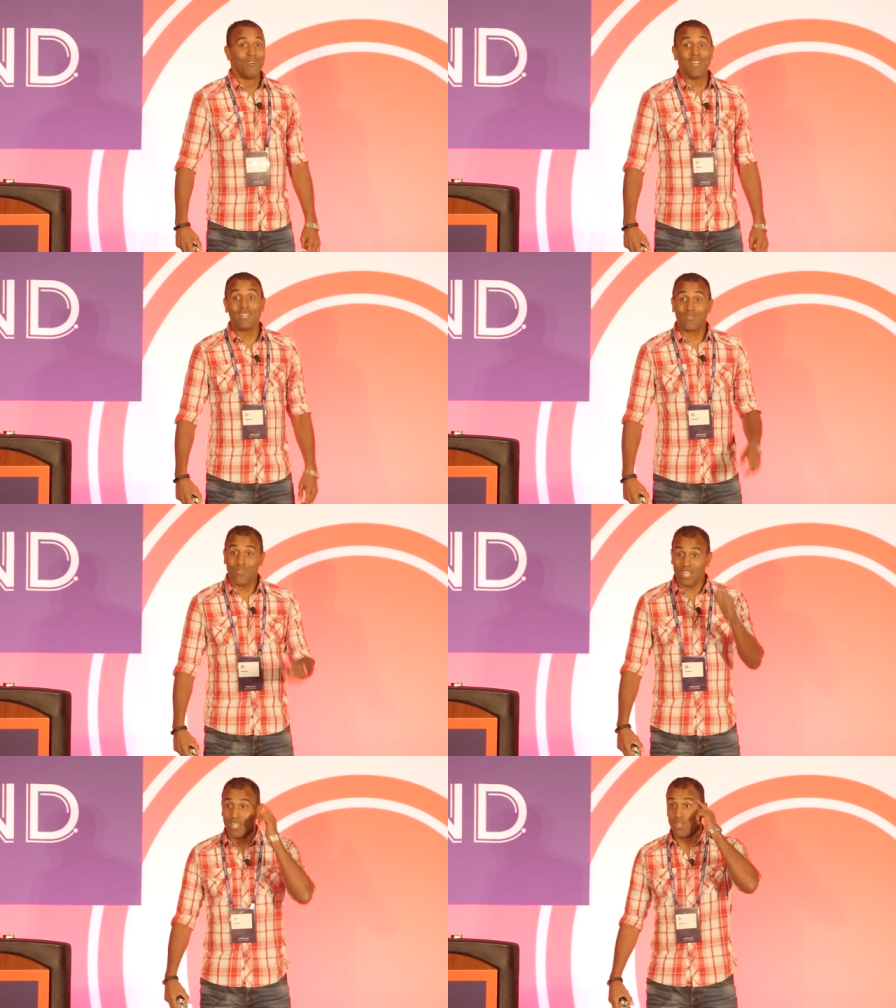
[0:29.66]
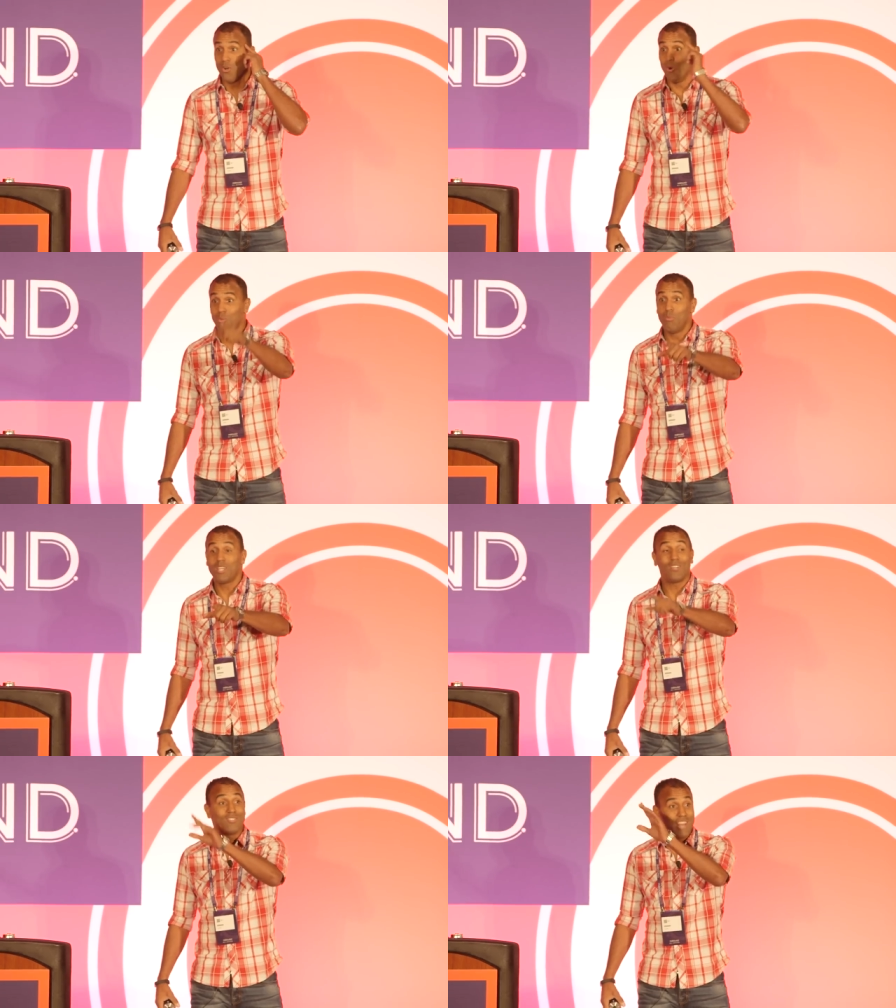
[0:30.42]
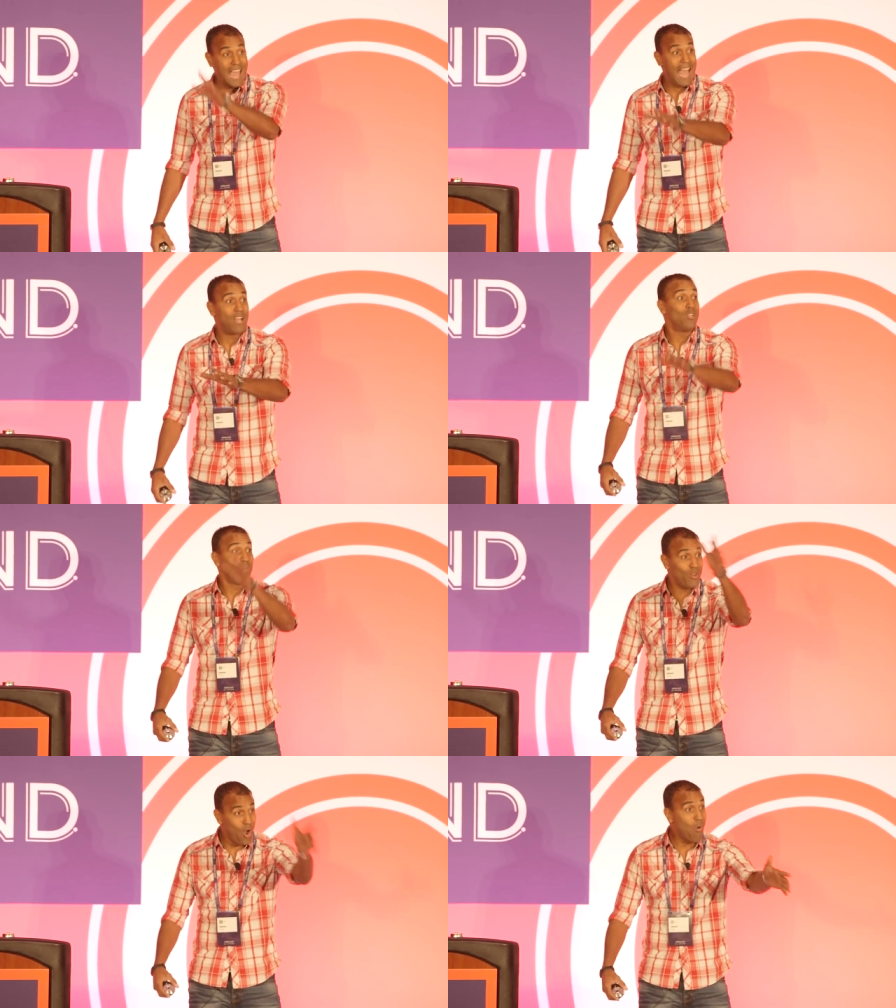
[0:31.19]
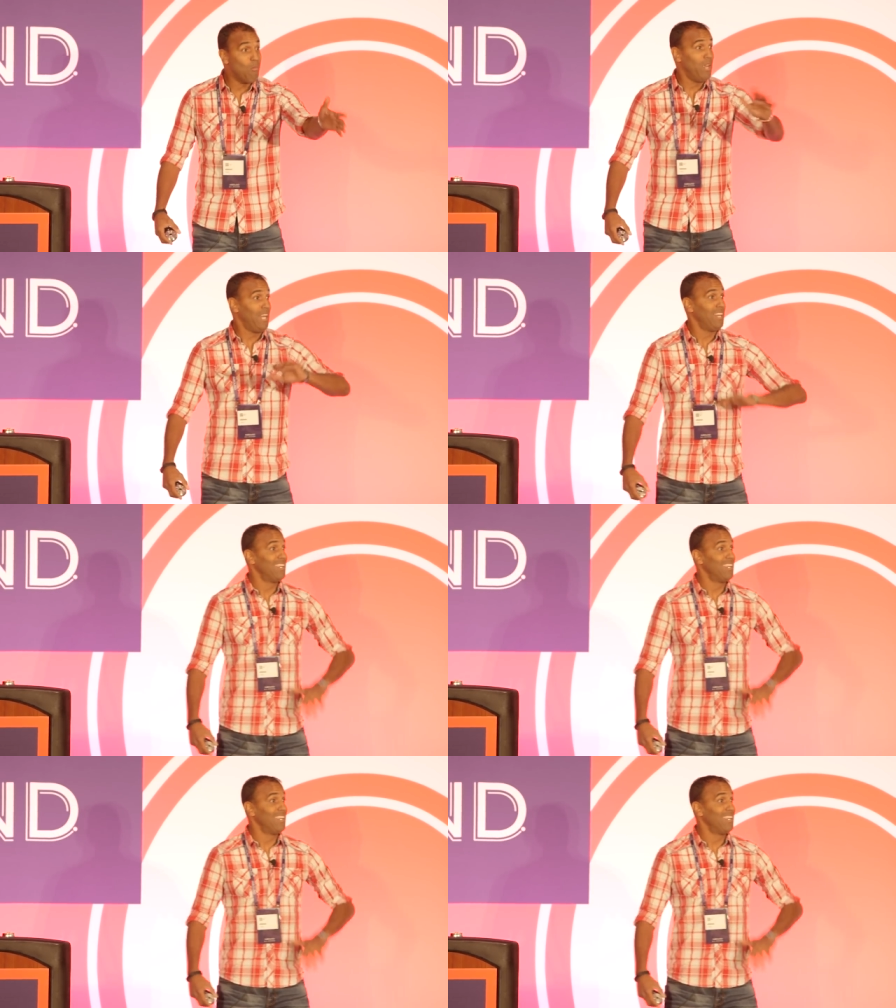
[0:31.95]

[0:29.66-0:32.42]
Well, that's fucking cool, because now you'll know me.